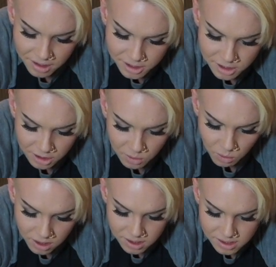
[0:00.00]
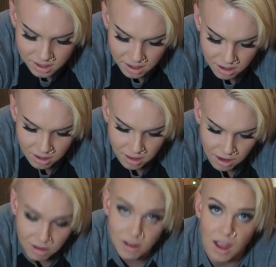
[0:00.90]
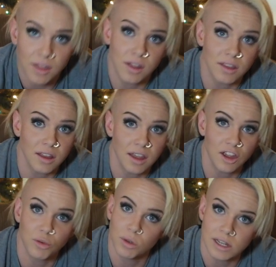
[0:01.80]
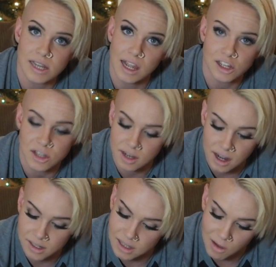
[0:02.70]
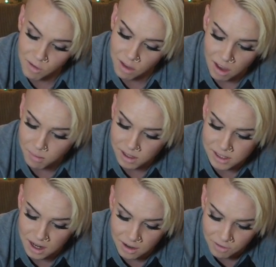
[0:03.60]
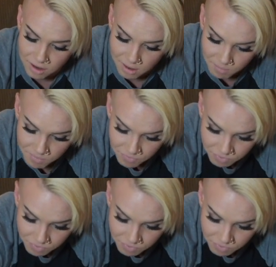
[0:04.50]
certain ones that I think that they could really take it to the next level, I'm excited for them.